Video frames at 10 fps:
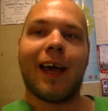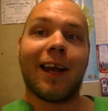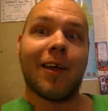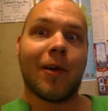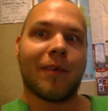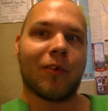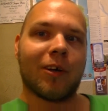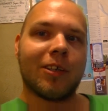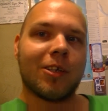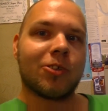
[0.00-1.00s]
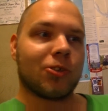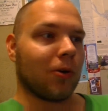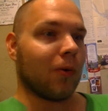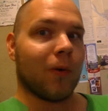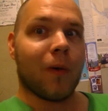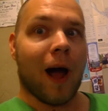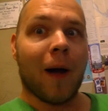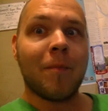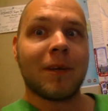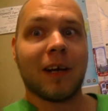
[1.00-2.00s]
Hey everyone, so
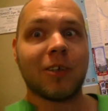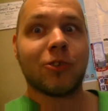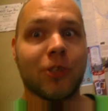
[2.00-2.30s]
I'm going to